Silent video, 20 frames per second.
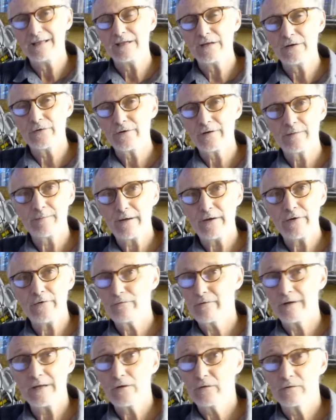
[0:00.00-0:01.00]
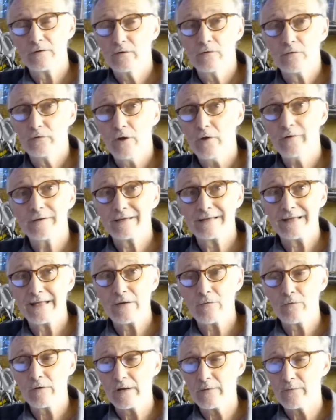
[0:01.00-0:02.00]
You're in a period where you're not in
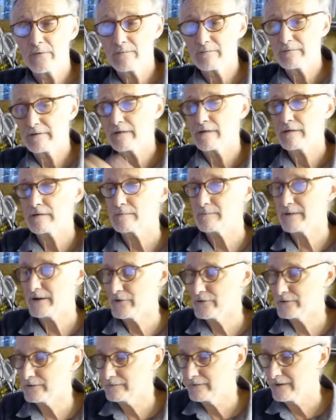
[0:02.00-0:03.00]
equilibrium, so there's a period